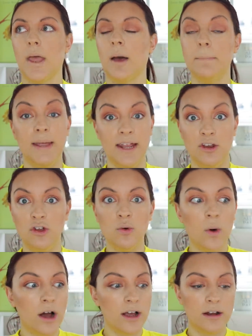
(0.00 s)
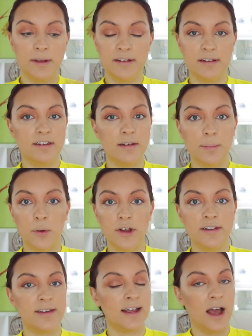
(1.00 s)
I mean, you are going to be
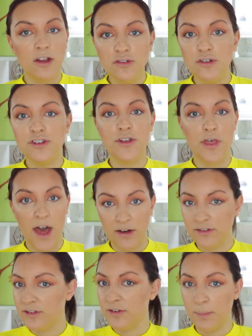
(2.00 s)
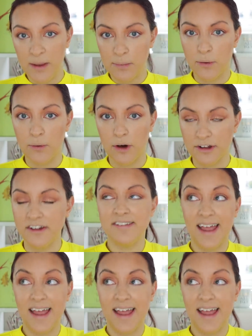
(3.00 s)
disappointing hundreds of thousands of people on a